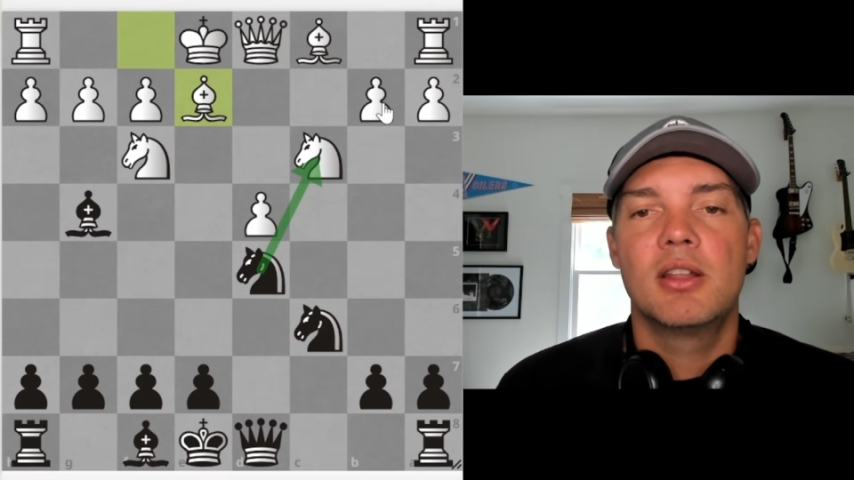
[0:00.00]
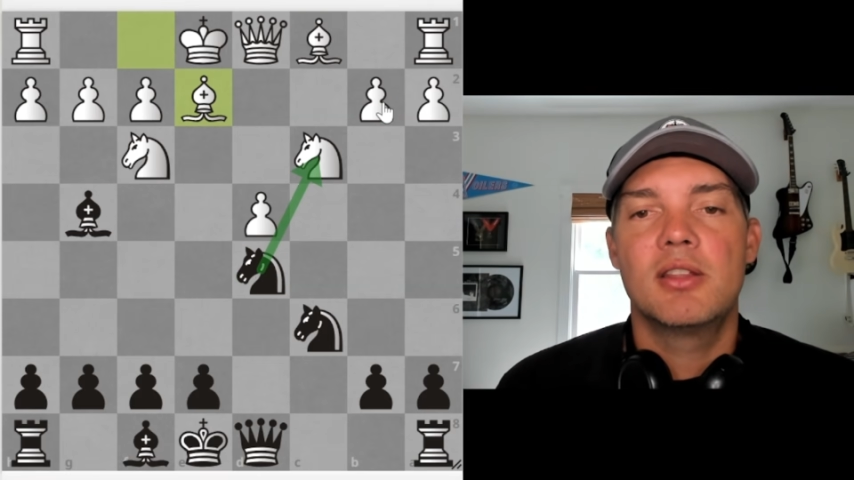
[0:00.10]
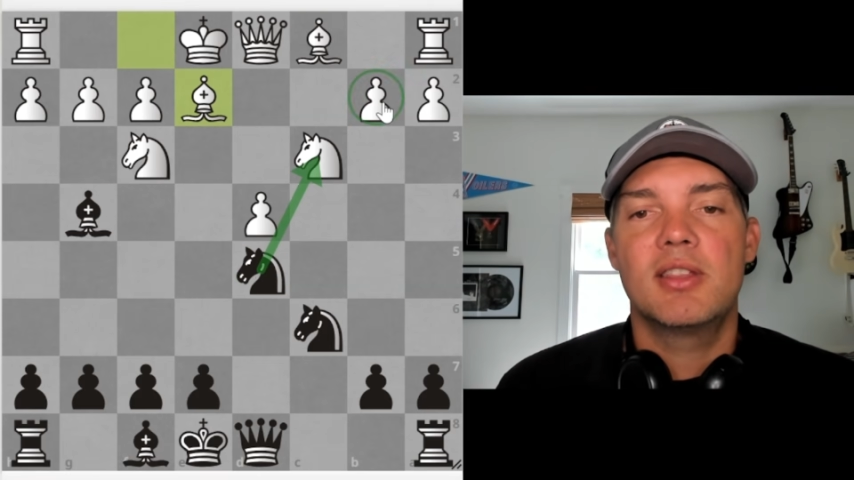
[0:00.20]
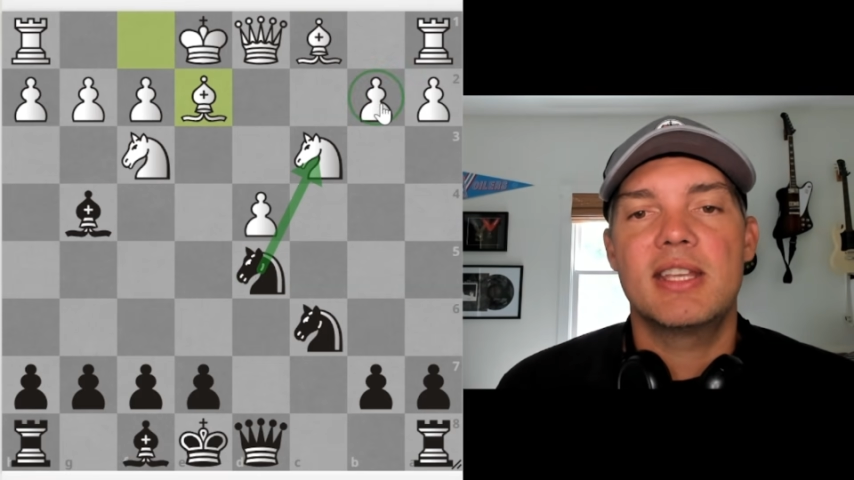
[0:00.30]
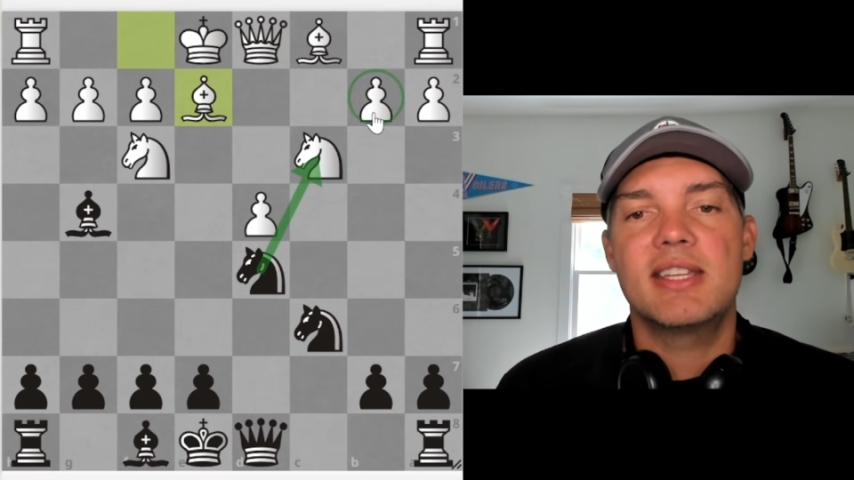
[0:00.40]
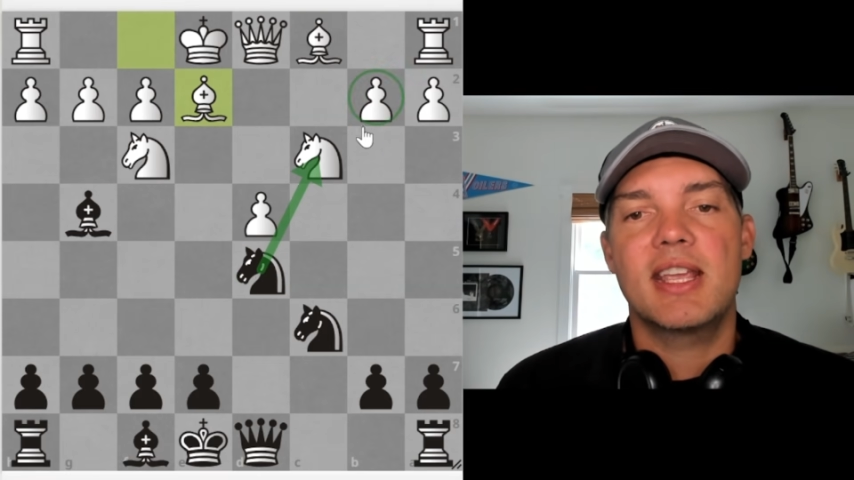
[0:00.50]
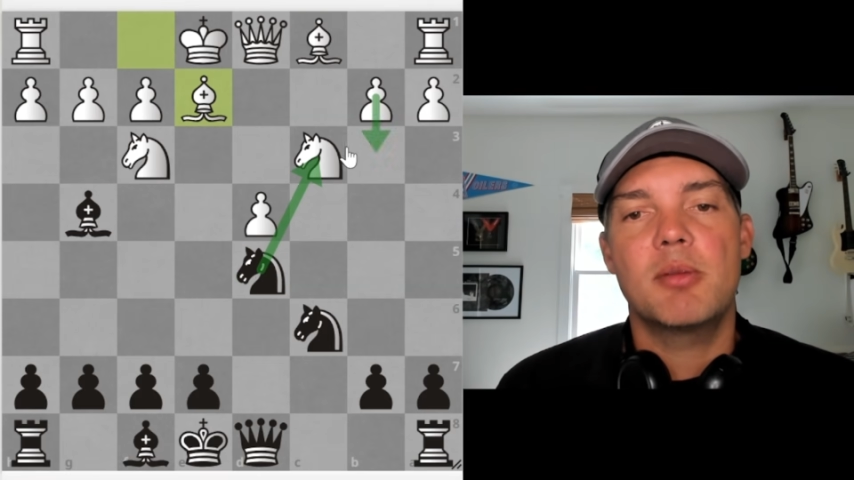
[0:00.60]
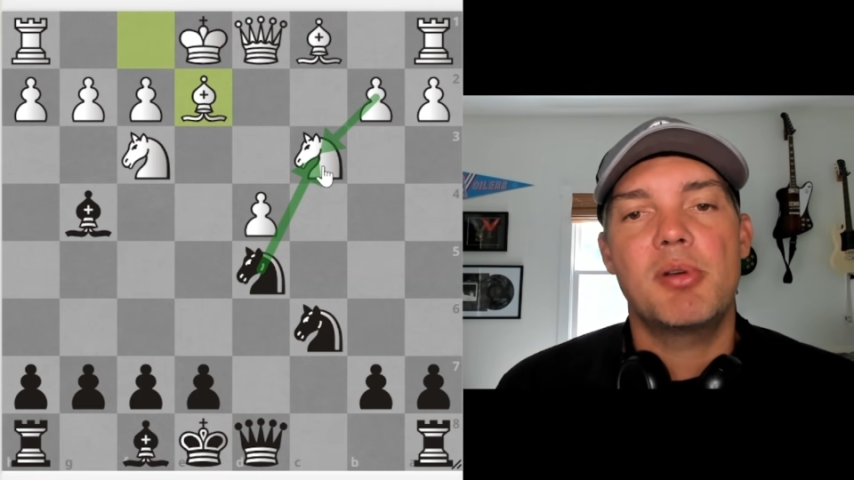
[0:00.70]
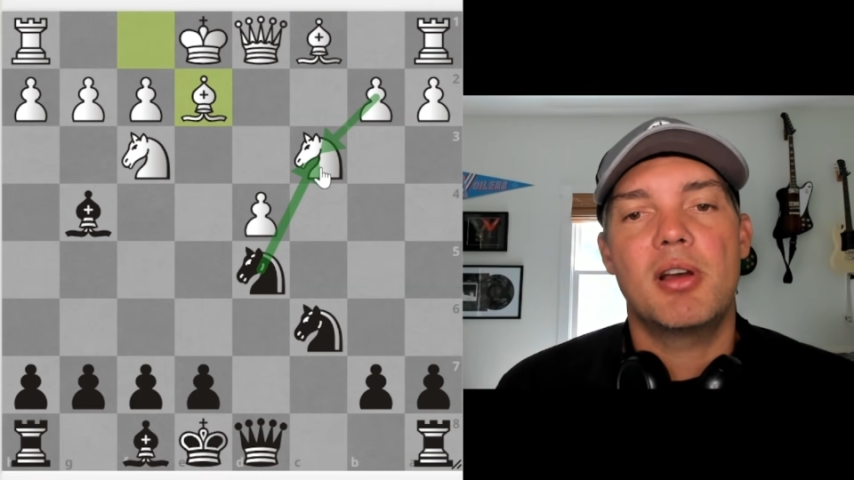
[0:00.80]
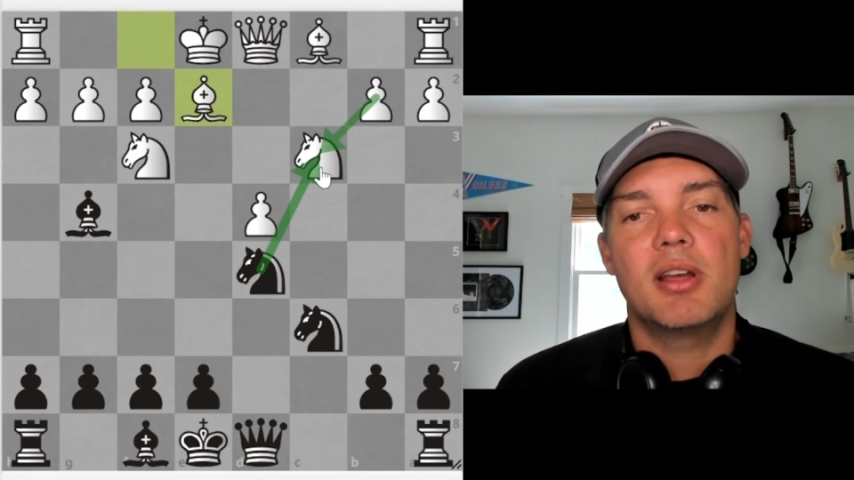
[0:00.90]
they take a
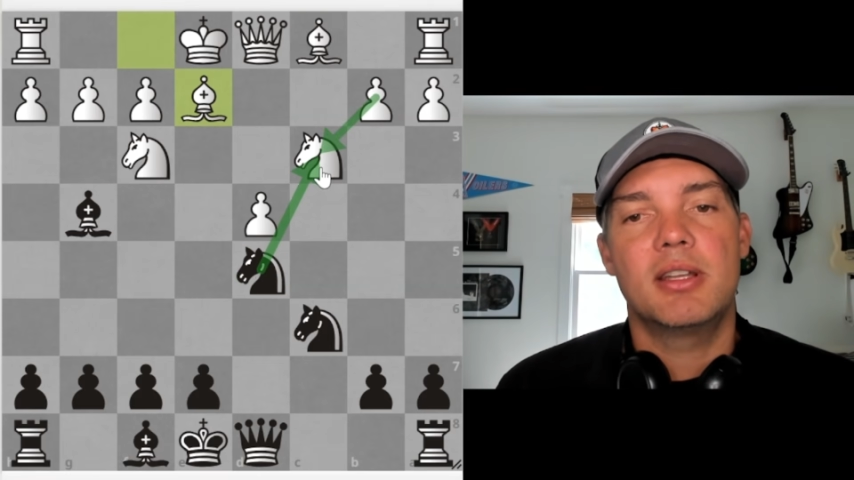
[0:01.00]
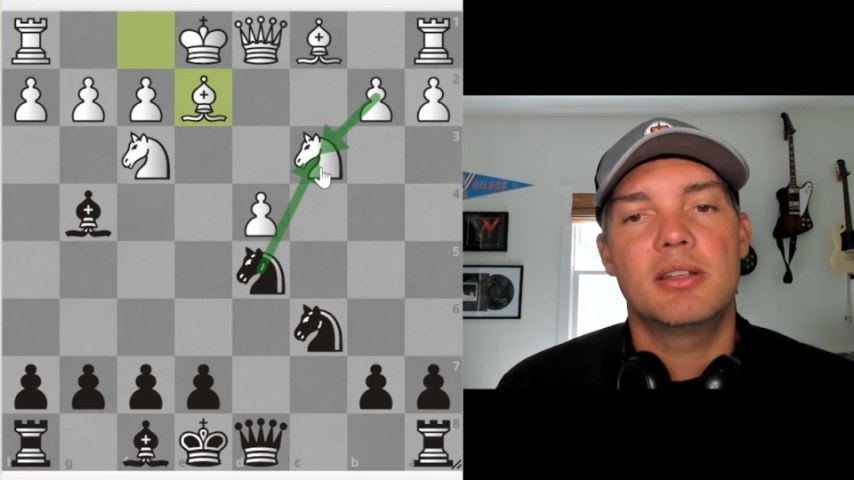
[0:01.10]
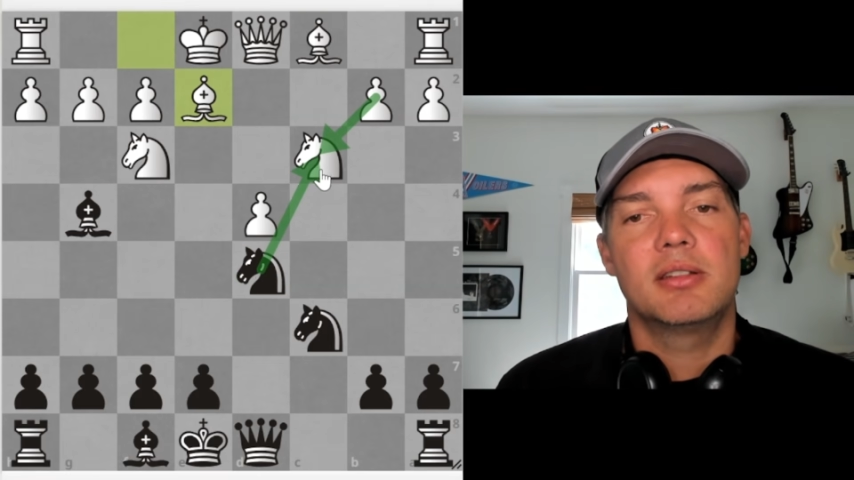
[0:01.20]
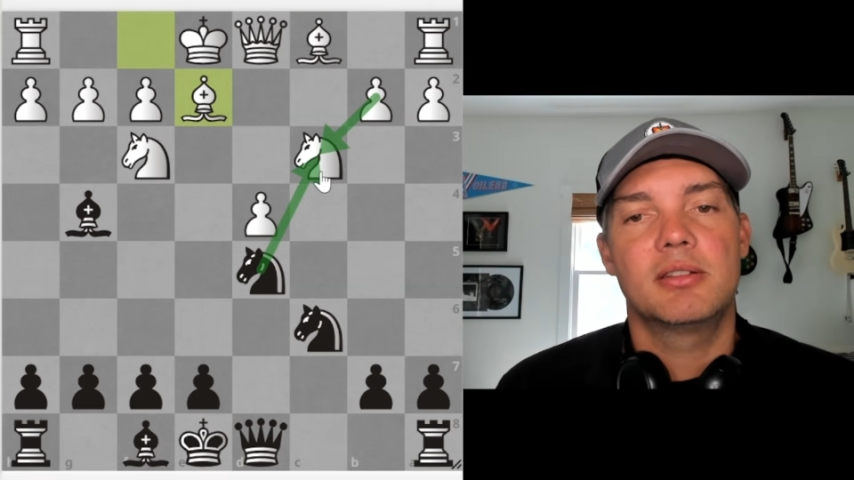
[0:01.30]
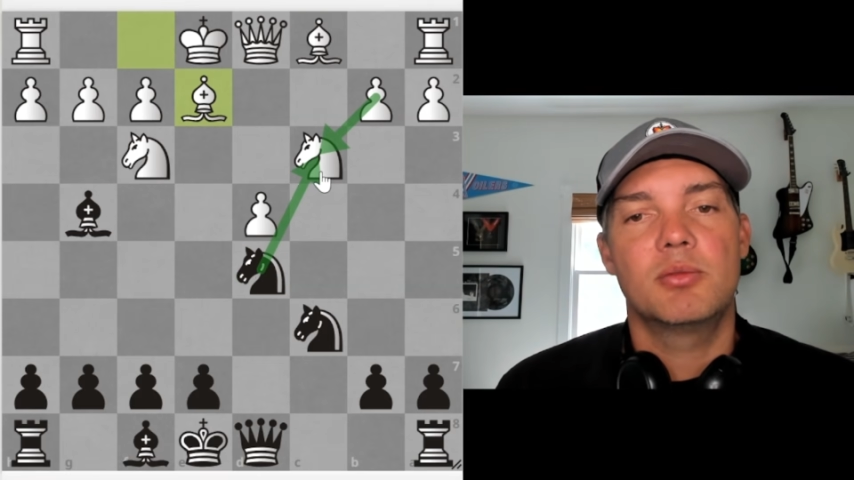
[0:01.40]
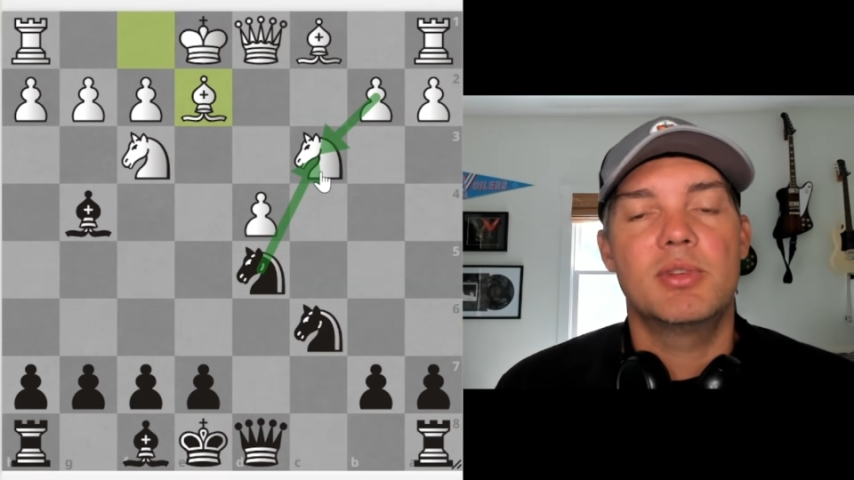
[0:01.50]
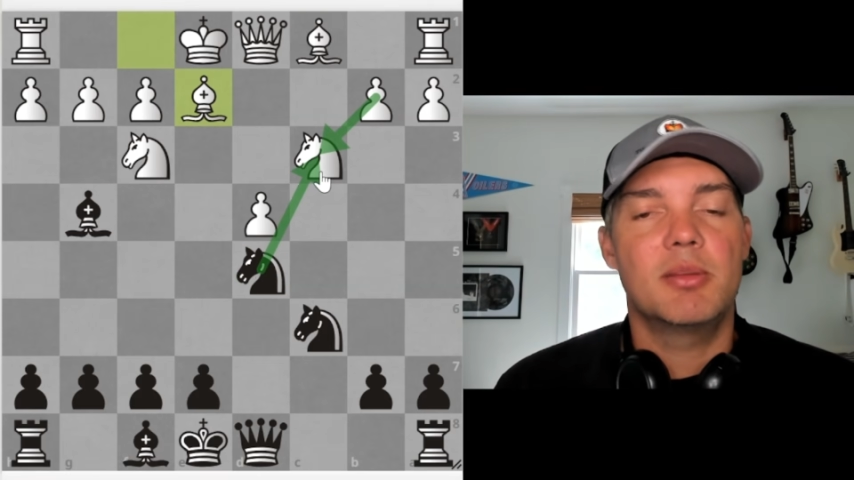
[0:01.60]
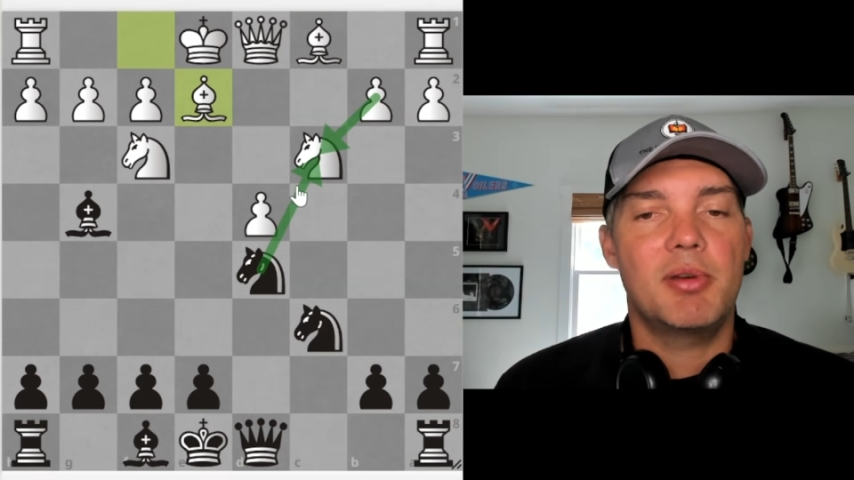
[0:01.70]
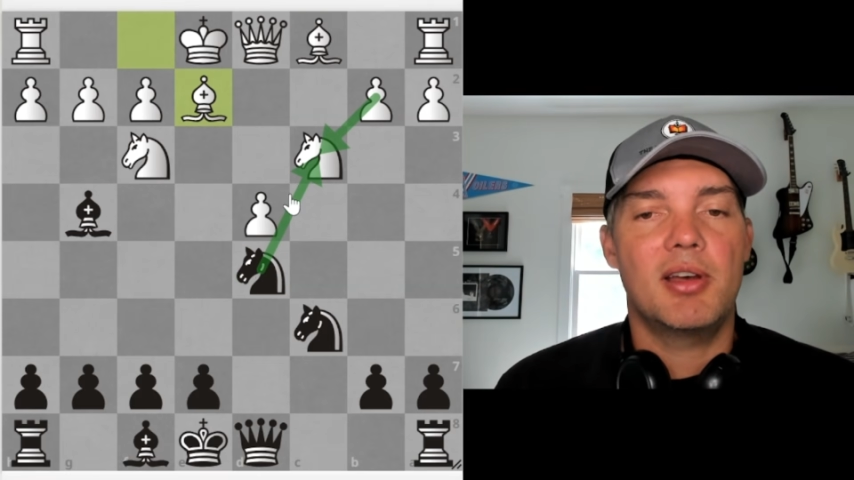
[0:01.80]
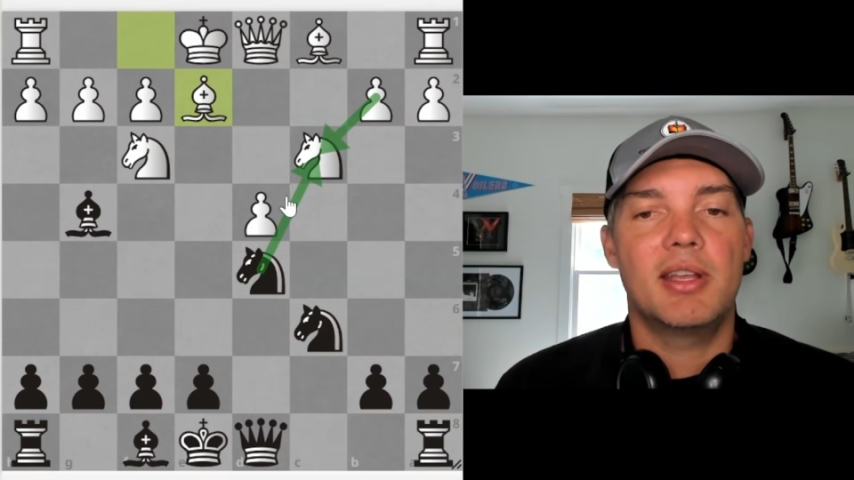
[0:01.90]
pawn with the
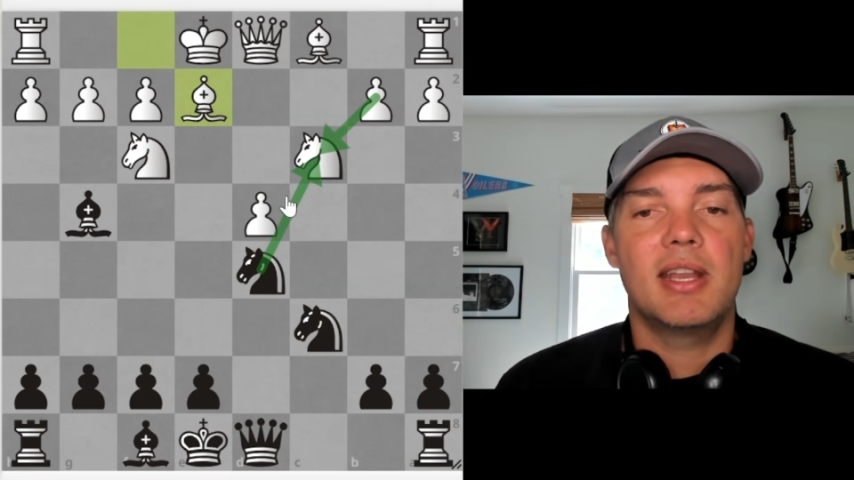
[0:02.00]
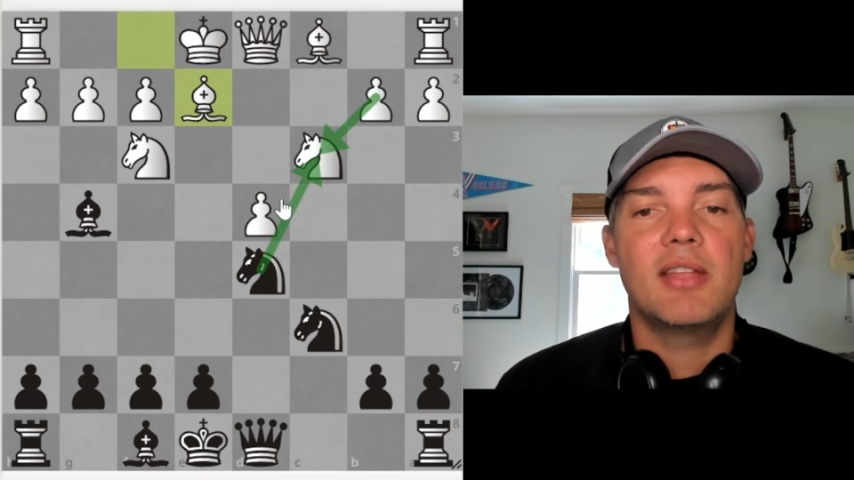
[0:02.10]
pawn,